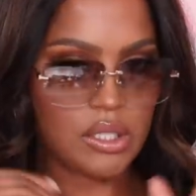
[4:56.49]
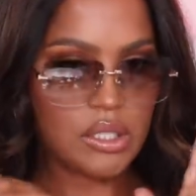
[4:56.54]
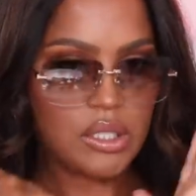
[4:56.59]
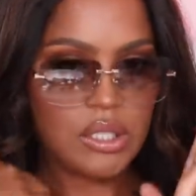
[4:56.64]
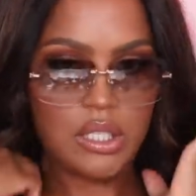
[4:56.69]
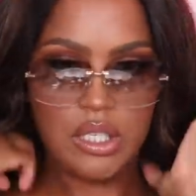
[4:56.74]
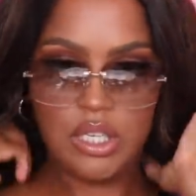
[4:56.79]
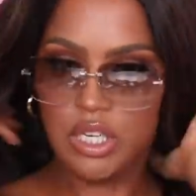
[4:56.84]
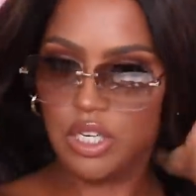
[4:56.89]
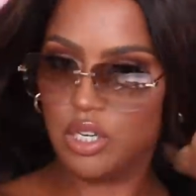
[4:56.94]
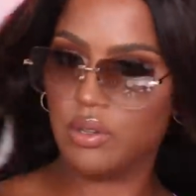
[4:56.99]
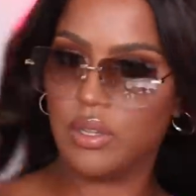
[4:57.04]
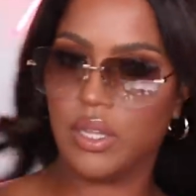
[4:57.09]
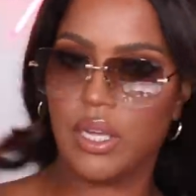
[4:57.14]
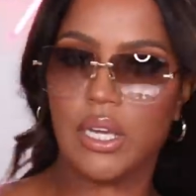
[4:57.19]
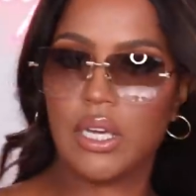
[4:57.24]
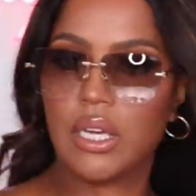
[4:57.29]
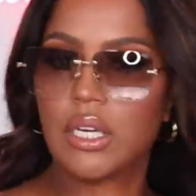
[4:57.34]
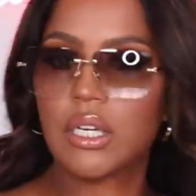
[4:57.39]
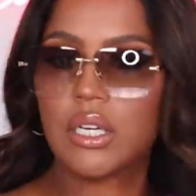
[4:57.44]
You know,
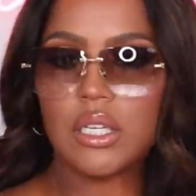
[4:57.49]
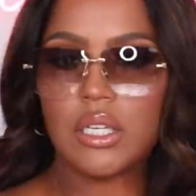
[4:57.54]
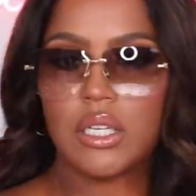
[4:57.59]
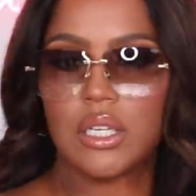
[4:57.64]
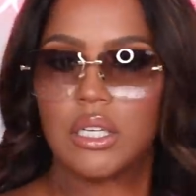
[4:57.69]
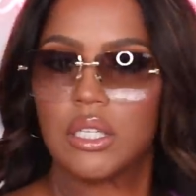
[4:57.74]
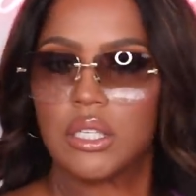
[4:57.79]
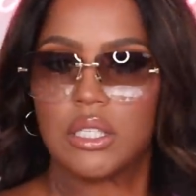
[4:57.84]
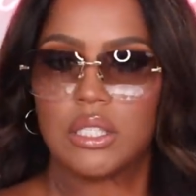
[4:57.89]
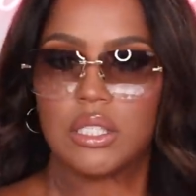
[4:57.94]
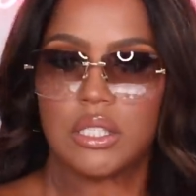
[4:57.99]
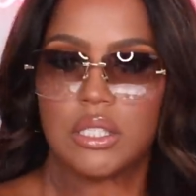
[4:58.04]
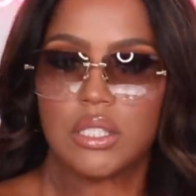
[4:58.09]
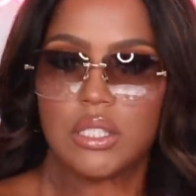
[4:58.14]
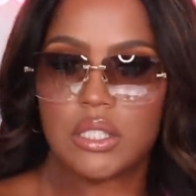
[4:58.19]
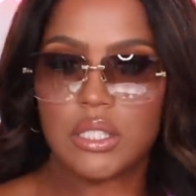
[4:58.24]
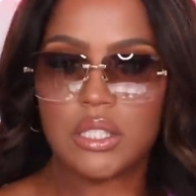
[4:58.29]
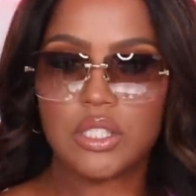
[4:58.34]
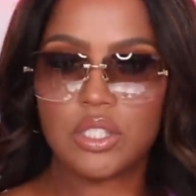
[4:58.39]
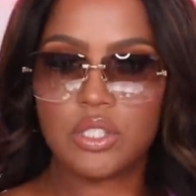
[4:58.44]
like, this
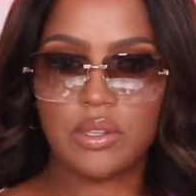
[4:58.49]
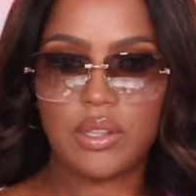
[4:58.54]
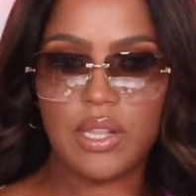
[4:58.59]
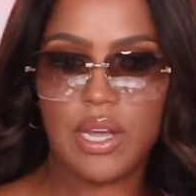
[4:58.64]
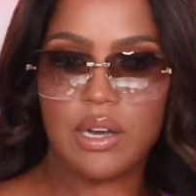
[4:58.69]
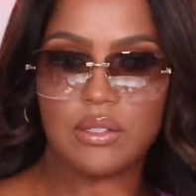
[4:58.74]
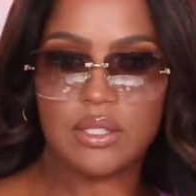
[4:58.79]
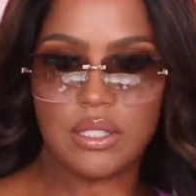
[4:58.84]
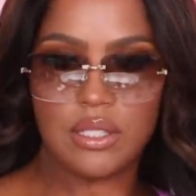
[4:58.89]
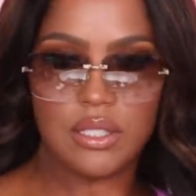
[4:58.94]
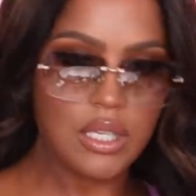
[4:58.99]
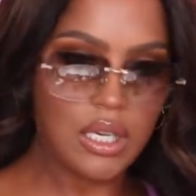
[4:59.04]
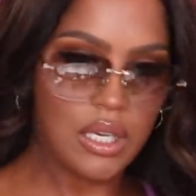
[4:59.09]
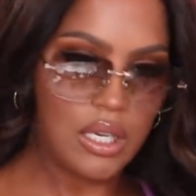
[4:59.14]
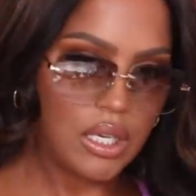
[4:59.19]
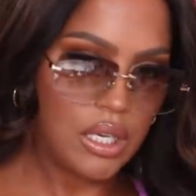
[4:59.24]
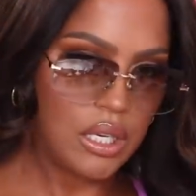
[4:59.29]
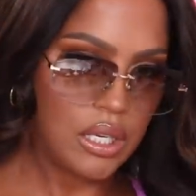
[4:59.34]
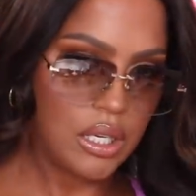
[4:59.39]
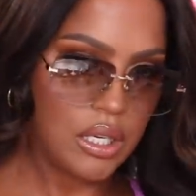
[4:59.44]
is the 2000s,
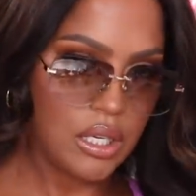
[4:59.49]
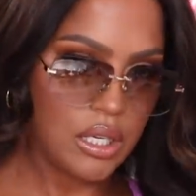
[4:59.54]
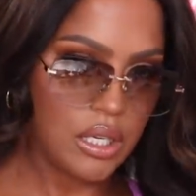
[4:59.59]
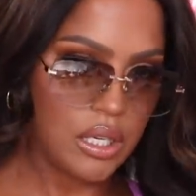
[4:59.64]
honey.